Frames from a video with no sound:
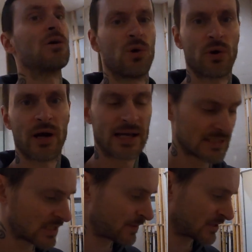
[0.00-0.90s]
Or I
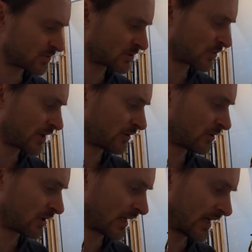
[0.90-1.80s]
guess it depends which way you
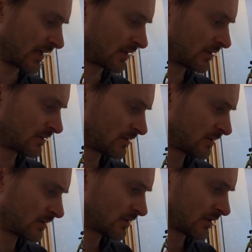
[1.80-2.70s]
look at it.
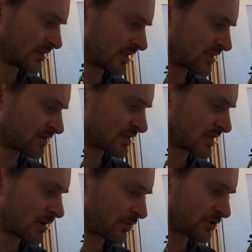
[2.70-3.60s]
It says
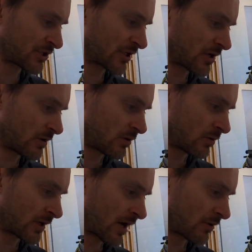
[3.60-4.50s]
summer should
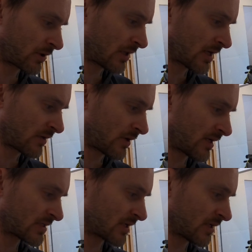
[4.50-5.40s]
go
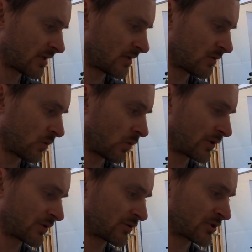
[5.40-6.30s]
counterclockwise and
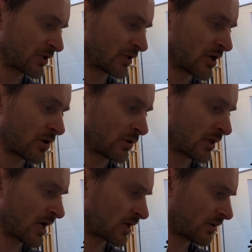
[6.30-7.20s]
winter should go
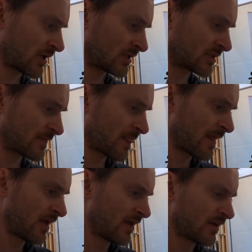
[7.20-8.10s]
clockwise.
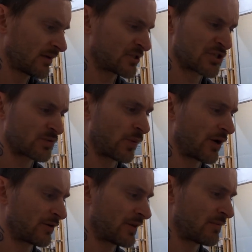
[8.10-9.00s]
It's just
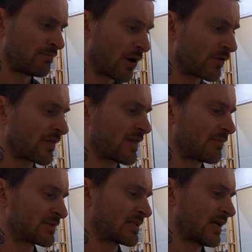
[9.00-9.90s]
weird that both of
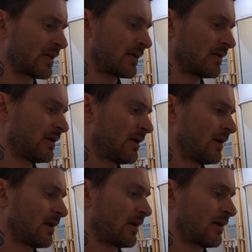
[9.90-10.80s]
them say
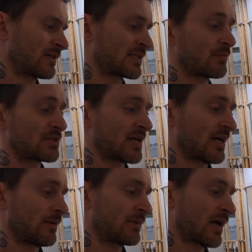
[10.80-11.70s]

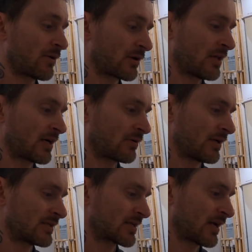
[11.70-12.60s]
summertime,
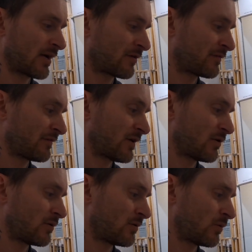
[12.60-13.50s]
counterclockwise.
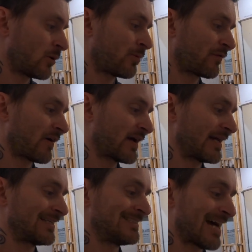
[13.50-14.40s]
Airflow will provide
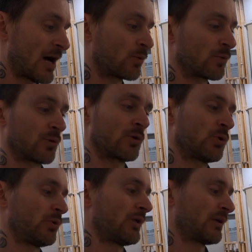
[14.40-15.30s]
a downward
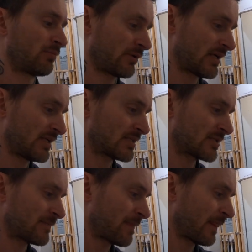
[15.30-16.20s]
cooling
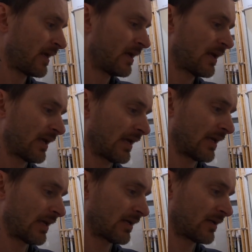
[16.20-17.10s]
breeze.
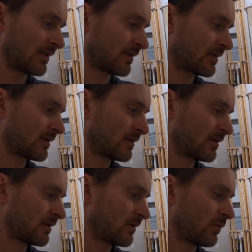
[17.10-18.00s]
And
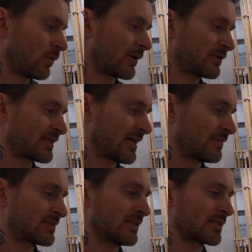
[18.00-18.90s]

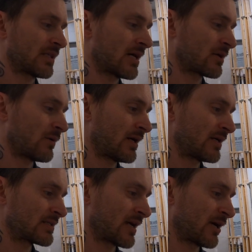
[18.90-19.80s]
wintertime says
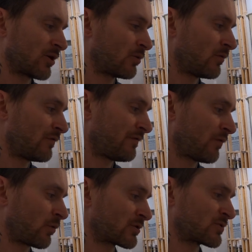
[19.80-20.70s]
clockwise, air will
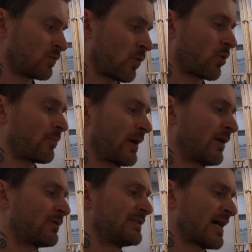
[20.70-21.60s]
force warm
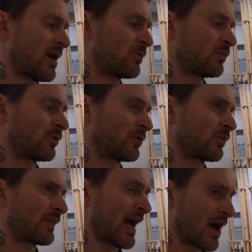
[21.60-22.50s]
air downward
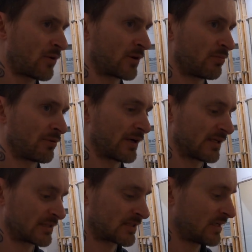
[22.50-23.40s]
without a
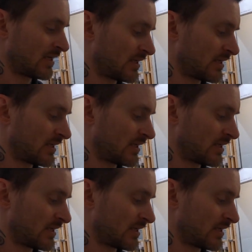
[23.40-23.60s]
breeze.